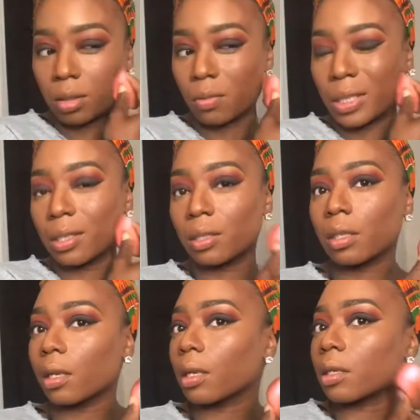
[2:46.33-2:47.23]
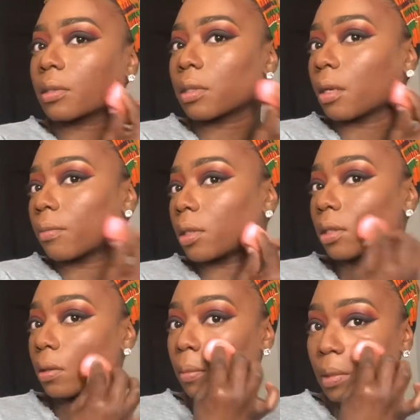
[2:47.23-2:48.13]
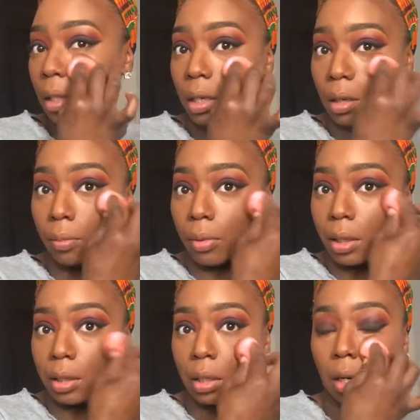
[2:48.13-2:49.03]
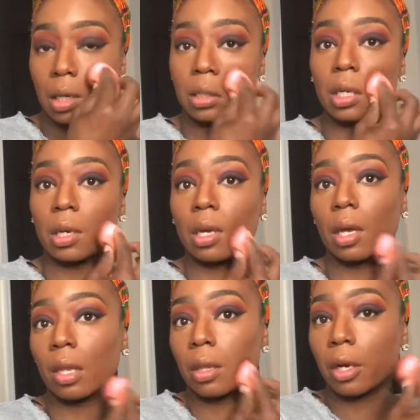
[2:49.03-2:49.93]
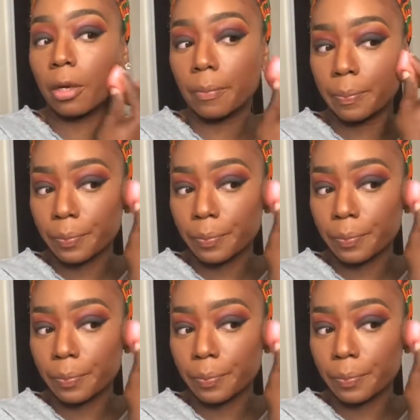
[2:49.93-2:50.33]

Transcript: Just want this to look seamless, so I'm gonna blend it all together.